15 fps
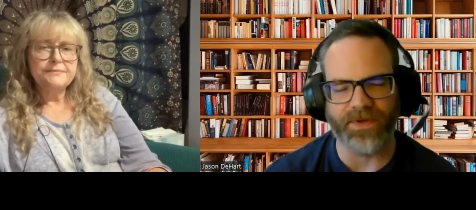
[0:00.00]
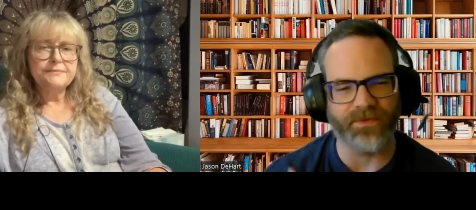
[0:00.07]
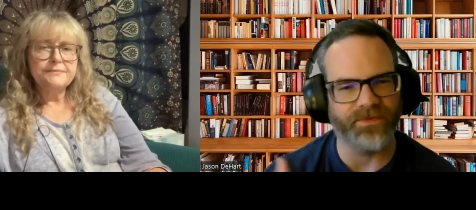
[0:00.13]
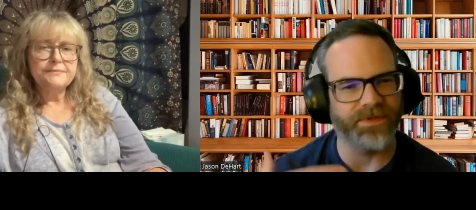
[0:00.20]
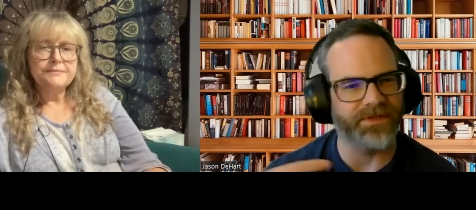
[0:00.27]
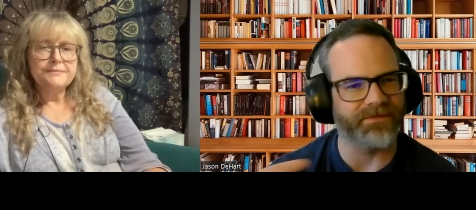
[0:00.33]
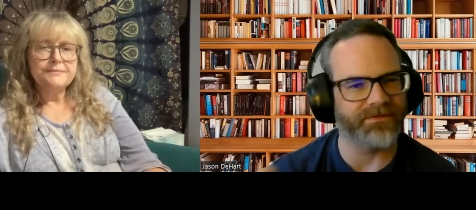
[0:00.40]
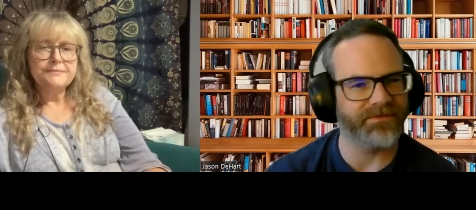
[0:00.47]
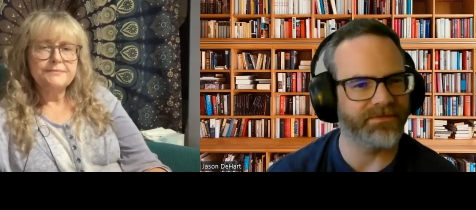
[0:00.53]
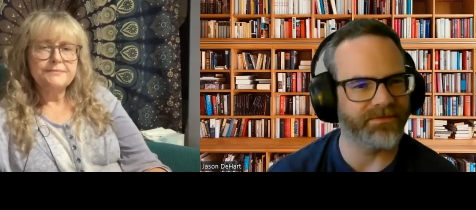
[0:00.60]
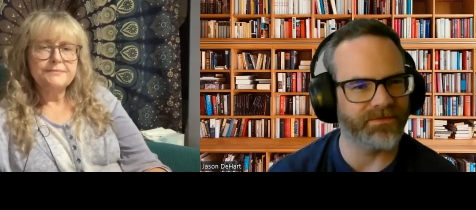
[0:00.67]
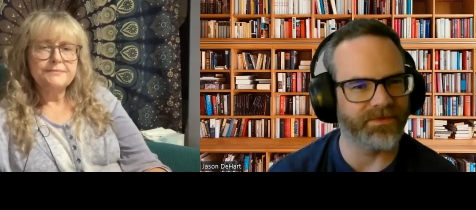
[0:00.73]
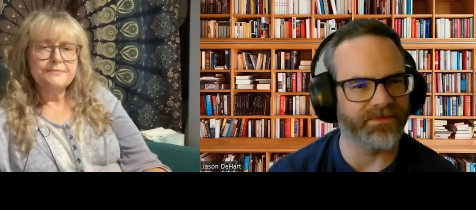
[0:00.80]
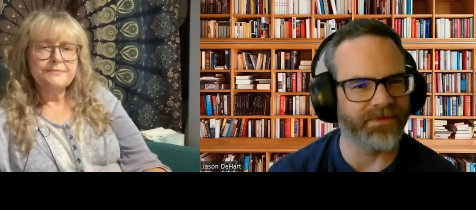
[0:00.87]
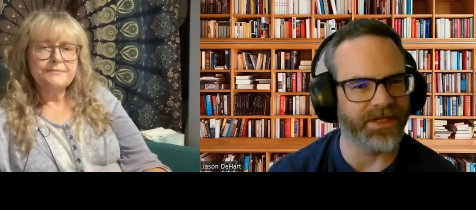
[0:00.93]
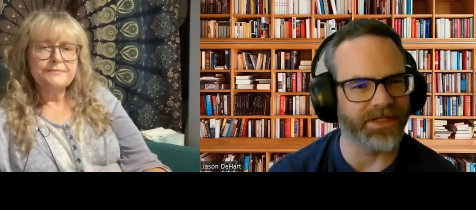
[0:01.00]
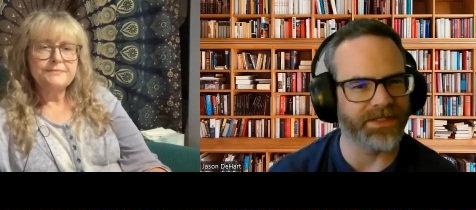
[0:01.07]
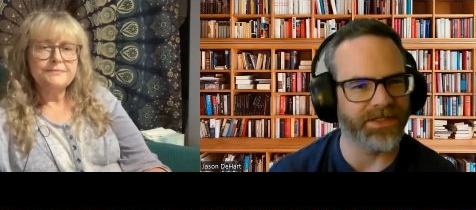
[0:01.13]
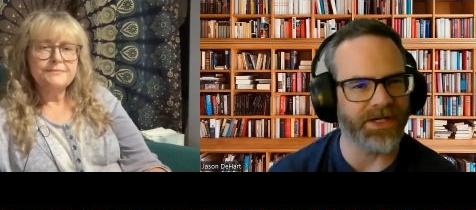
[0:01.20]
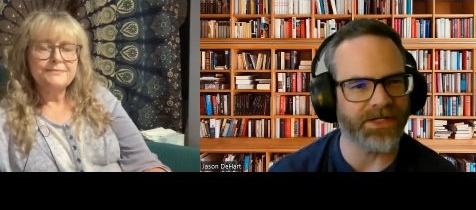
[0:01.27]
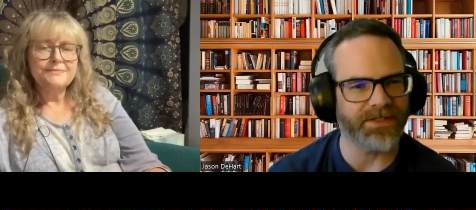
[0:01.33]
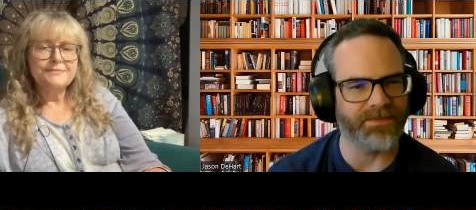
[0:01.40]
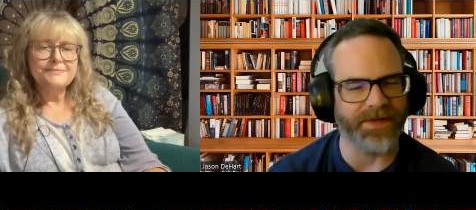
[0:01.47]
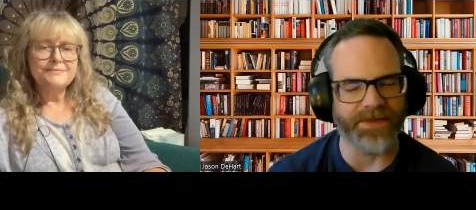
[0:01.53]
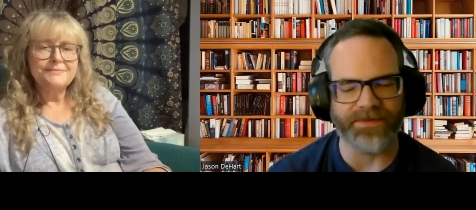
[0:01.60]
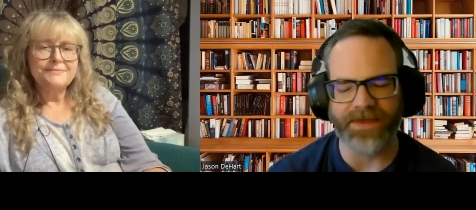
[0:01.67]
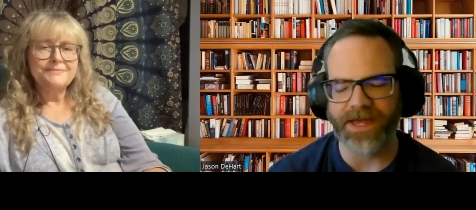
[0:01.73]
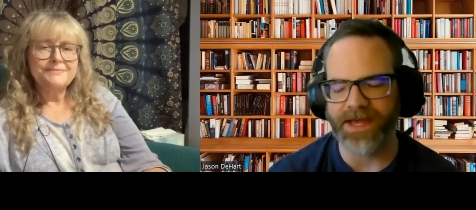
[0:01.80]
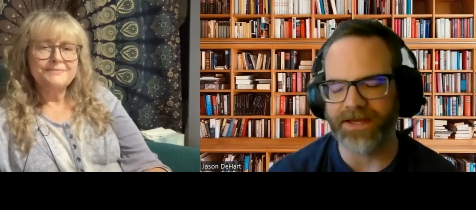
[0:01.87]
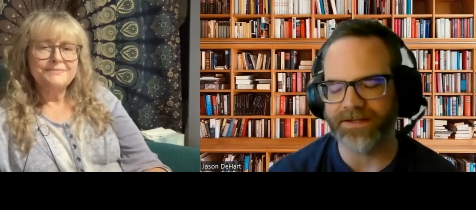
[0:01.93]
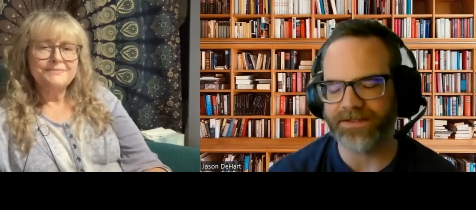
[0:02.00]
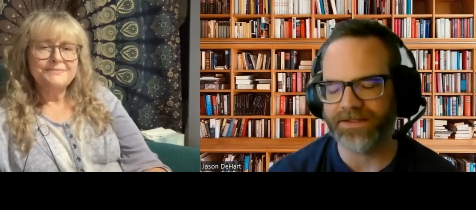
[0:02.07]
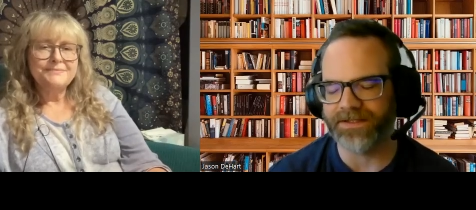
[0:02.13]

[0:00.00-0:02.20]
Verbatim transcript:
Speaker 1: But we've kind of talked about that.